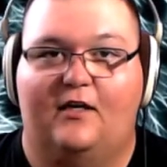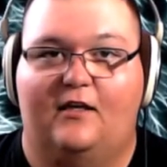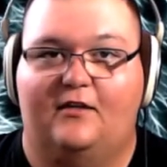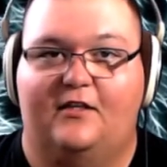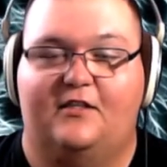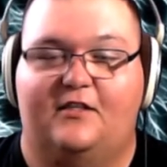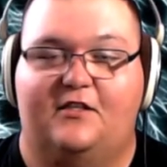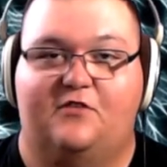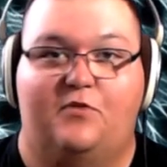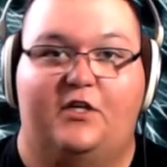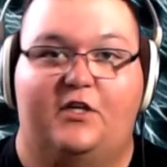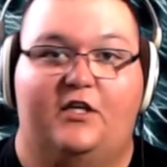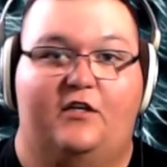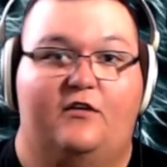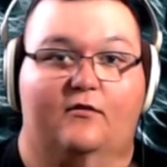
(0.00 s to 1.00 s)
this is
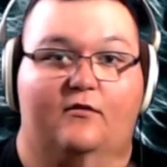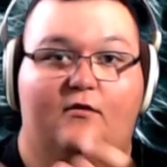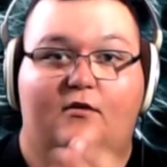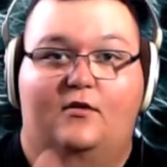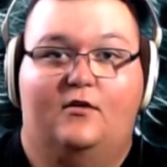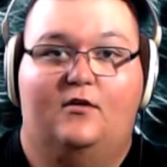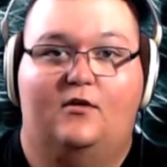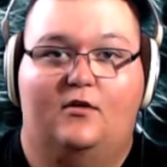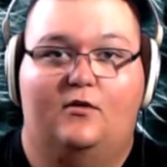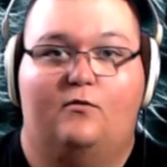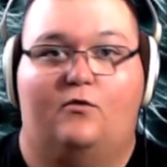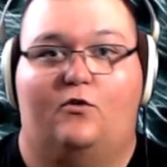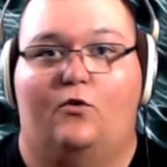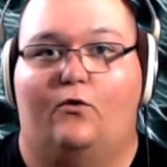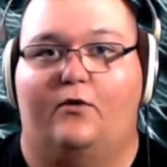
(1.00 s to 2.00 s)
being
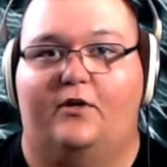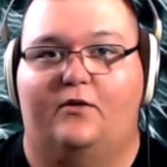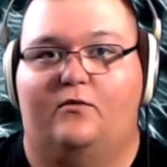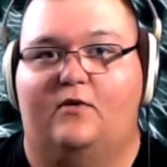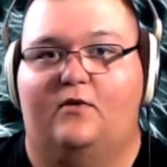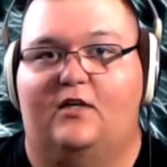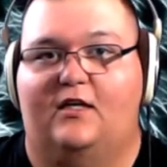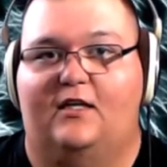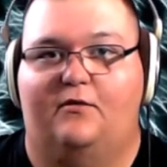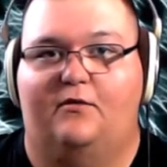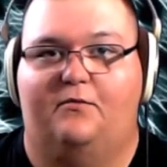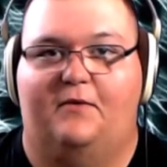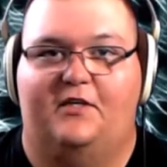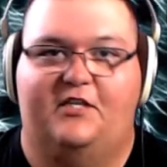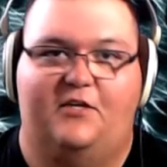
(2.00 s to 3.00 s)
recorded
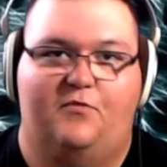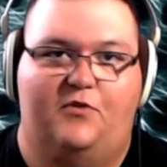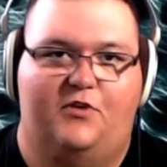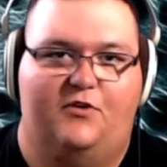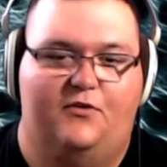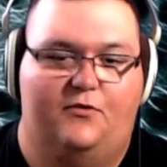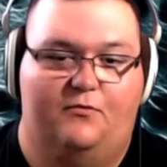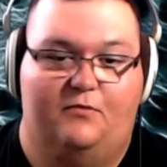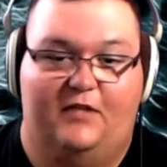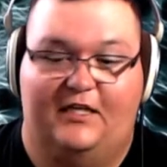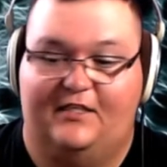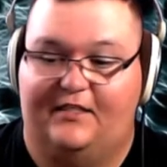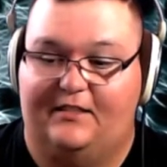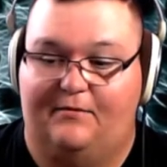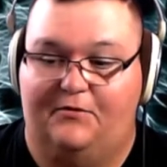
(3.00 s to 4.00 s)
with my CPU, but
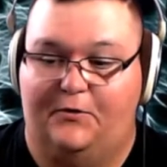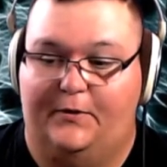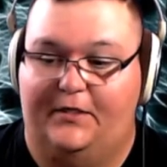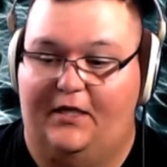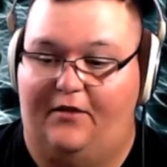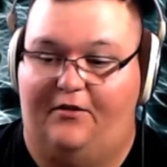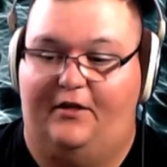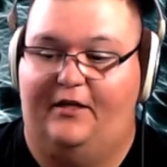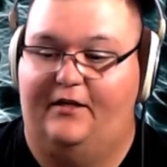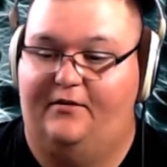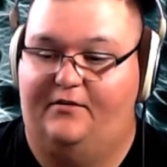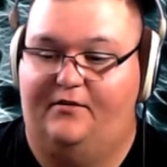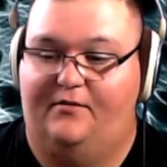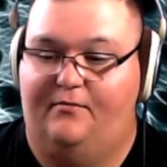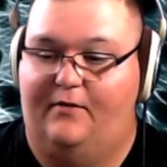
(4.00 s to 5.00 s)
that's because I'm doing nothing else.